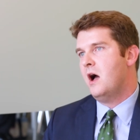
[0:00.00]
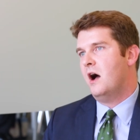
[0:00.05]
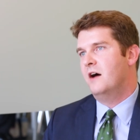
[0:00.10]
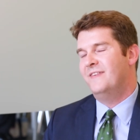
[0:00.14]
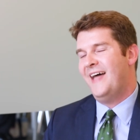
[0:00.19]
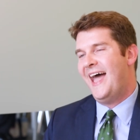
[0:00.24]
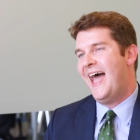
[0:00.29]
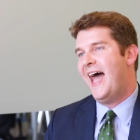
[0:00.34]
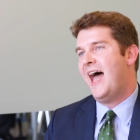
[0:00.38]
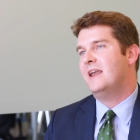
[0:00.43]

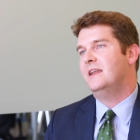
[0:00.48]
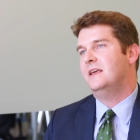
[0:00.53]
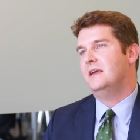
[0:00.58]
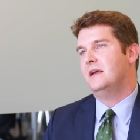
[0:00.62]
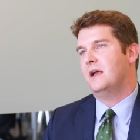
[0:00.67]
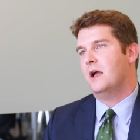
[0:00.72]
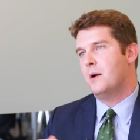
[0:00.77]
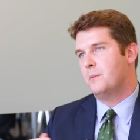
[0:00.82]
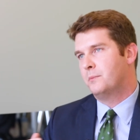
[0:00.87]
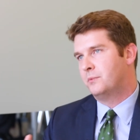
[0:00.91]
of
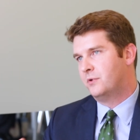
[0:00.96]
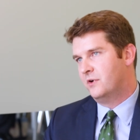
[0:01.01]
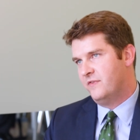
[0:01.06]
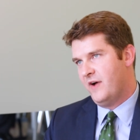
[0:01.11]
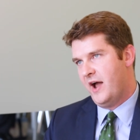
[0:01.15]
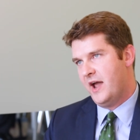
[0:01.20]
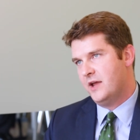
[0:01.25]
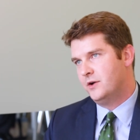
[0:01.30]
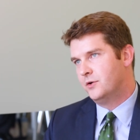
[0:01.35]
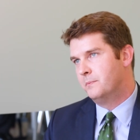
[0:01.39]
adding
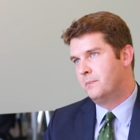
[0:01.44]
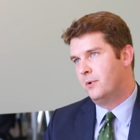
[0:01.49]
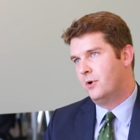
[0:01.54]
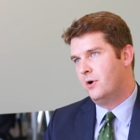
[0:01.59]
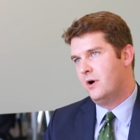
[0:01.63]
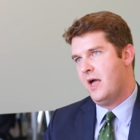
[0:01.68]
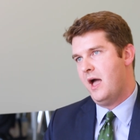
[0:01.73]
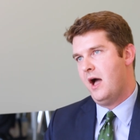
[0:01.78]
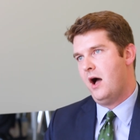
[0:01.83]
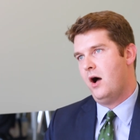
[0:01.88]
provider
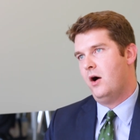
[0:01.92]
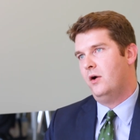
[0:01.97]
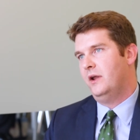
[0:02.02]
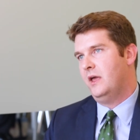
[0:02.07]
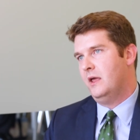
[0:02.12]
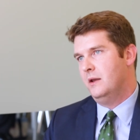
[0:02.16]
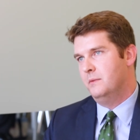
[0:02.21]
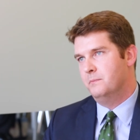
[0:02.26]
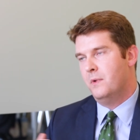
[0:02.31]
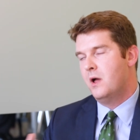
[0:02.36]
burnout
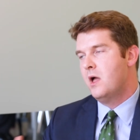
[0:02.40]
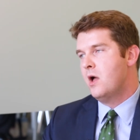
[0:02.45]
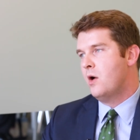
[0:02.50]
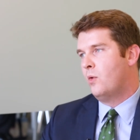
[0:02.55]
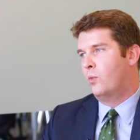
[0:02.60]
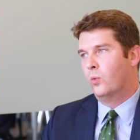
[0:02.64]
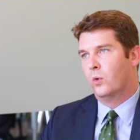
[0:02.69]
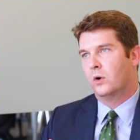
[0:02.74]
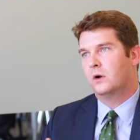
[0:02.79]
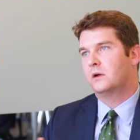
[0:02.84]
and
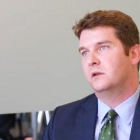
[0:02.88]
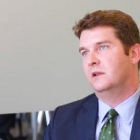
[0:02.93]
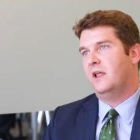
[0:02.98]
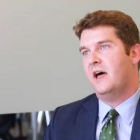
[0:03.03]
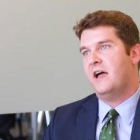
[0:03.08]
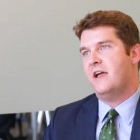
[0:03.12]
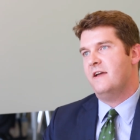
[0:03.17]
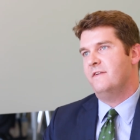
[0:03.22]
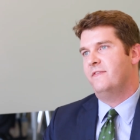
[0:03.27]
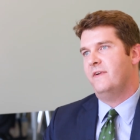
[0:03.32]
work
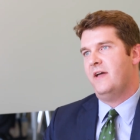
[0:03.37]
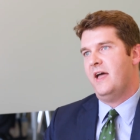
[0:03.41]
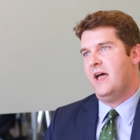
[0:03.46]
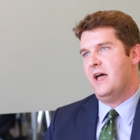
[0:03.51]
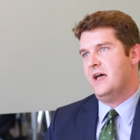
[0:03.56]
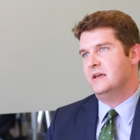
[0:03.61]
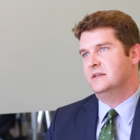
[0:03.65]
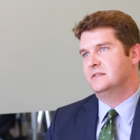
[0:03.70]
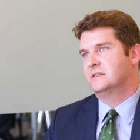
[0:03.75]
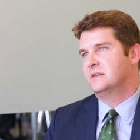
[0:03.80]
life
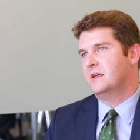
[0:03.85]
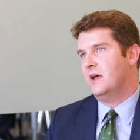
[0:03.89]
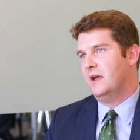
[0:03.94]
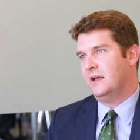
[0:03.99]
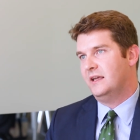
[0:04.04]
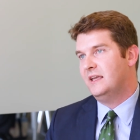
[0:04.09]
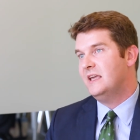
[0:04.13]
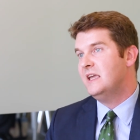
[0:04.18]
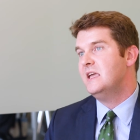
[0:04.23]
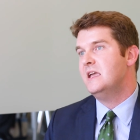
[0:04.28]
as
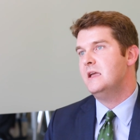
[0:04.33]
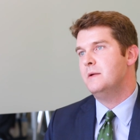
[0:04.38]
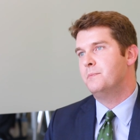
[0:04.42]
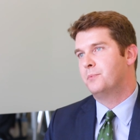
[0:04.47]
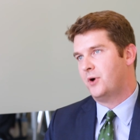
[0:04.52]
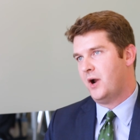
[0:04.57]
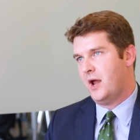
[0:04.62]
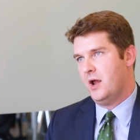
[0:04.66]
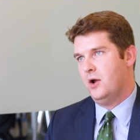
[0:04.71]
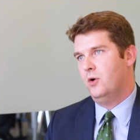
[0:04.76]
a key
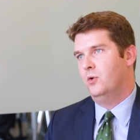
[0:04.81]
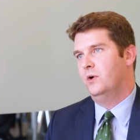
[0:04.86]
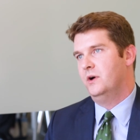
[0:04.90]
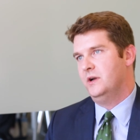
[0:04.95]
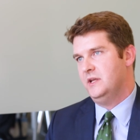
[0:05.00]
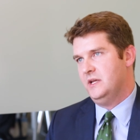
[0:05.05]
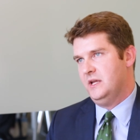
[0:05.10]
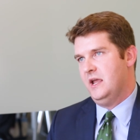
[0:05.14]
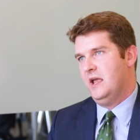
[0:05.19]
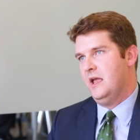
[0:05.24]

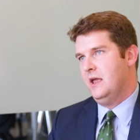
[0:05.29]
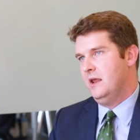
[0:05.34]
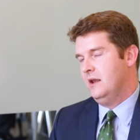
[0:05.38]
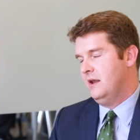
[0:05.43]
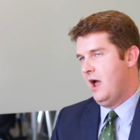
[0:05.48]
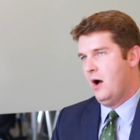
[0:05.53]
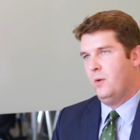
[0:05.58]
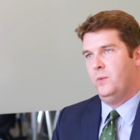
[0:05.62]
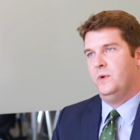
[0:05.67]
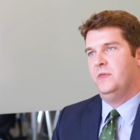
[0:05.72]
priority in
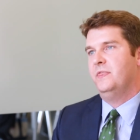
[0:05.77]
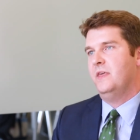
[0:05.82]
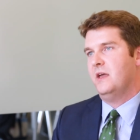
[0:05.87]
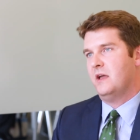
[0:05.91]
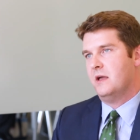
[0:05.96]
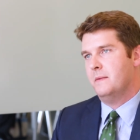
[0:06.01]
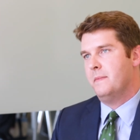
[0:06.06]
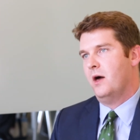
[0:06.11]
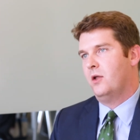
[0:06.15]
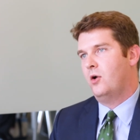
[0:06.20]
how we
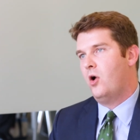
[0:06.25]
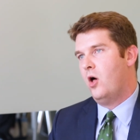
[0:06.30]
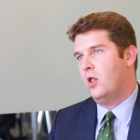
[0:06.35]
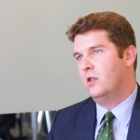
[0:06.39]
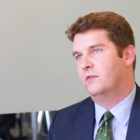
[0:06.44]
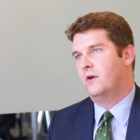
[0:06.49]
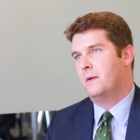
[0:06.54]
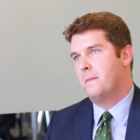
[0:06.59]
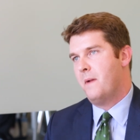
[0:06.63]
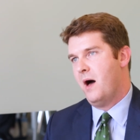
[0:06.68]
think about
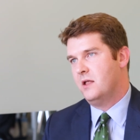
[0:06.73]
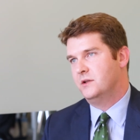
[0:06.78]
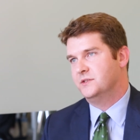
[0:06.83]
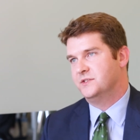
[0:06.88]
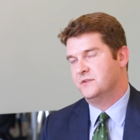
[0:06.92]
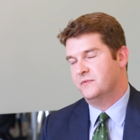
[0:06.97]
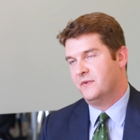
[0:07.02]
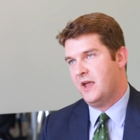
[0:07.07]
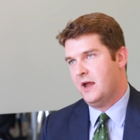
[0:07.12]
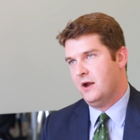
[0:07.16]
all of our
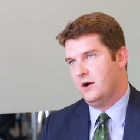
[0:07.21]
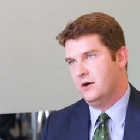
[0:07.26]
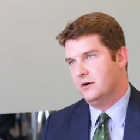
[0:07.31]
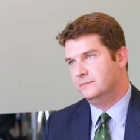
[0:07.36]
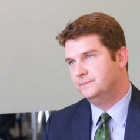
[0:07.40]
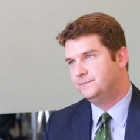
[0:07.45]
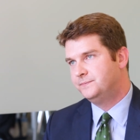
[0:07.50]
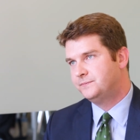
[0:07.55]
models of care.